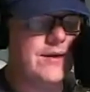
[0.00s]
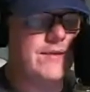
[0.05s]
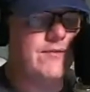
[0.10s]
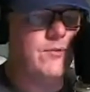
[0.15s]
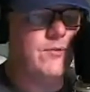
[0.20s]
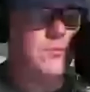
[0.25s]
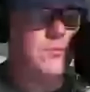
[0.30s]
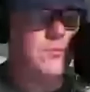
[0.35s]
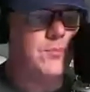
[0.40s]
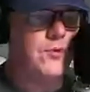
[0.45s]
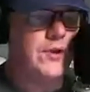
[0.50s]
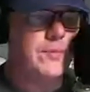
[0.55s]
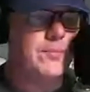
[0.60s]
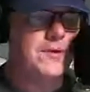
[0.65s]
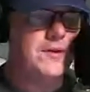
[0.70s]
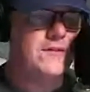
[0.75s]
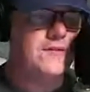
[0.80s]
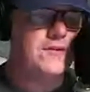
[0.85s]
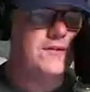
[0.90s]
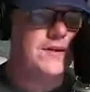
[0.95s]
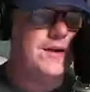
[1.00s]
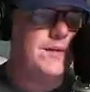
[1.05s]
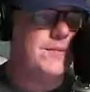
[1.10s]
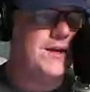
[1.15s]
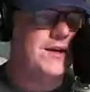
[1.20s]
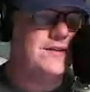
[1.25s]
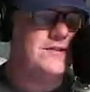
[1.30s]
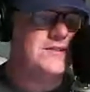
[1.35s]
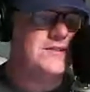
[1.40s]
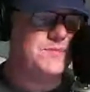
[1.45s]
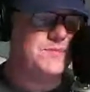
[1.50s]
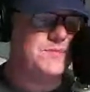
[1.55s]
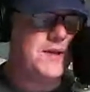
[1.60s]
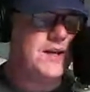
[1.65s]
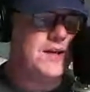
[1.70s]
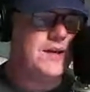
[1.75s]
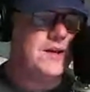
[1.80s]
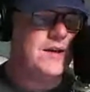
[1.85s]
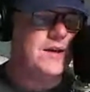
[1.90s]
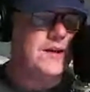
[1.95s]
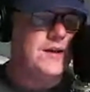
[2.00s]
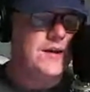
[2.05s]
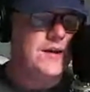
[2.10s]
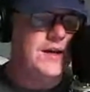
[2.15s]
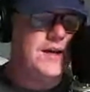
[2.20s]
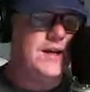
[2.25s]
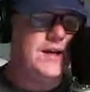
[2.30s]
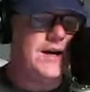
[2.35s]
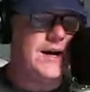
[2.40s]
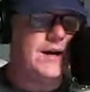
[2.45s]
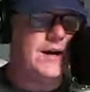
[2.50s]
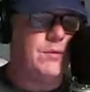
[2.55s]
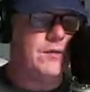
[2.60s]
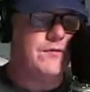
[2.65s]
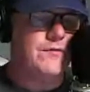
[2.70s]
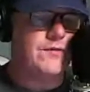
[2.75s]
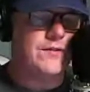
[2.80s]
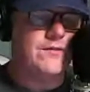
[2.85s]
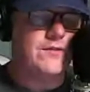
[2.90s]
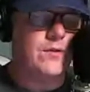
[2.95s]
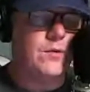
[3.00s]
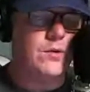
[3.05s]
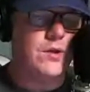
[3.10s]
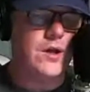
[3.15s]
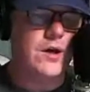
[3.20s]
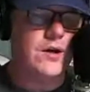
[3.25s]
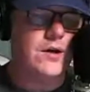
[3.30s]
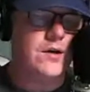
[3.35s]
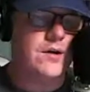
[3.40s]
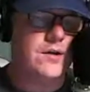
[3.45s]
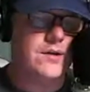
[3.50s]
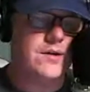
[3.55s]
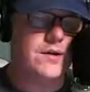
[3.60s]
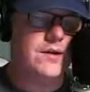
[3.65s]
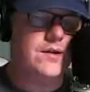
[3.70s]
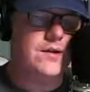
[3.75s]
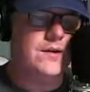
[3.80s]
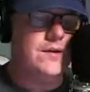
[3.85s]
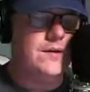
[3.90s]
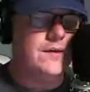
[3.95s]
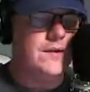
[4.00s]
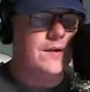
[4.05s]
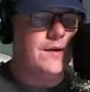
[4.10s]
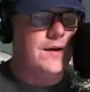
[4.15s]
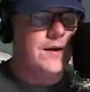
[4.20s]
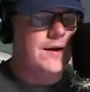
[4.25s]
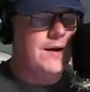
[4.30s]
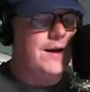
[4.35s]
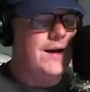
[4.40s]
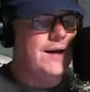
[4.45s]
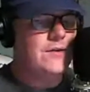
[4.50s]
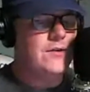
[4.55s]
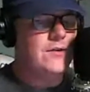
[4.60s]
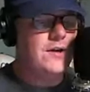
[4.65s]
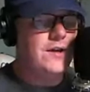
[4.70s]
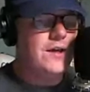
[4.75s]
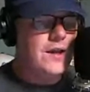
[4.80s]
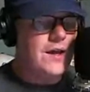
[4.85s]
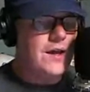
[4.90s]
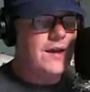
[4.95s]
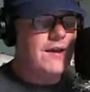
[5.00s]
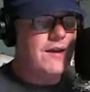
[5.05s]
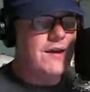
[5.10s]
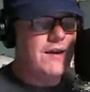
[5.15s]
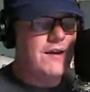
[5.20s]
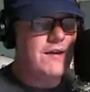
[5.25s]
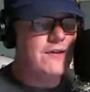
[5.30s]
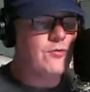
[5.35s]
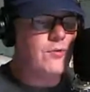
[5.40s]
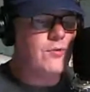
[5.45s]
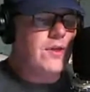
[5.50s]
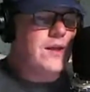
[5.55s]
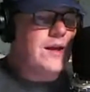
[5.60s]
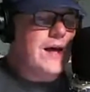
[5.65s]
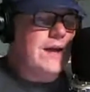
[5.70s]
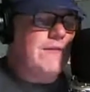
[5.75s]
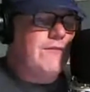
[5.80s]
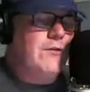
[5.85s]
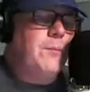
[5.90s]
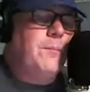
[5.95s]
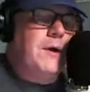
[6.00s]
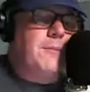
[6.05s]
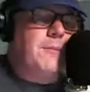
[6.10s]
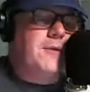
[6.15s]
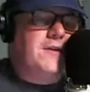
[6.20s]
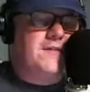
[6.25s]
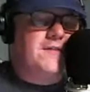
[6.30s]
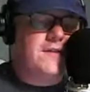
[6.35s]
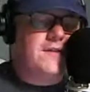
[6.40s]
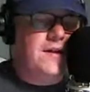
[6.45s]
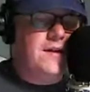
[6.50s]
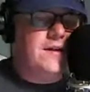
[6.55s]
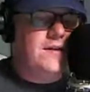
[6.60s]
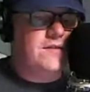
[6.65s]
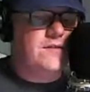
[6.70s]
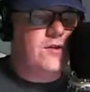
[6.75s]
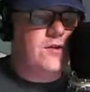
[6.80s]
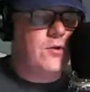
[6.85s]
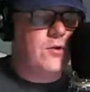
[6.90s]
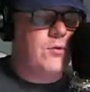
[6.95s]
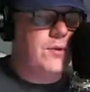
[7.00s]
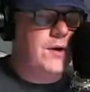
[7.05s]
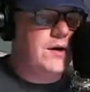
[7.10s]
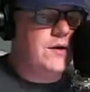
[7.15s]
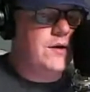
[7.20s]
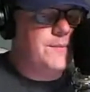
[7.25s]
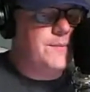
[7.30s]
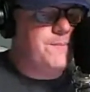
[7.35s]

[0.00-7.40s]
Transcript: have it pulled up, but he's just been in Iowa for so long, and I don't know. It is really kind of a bummer to see his career.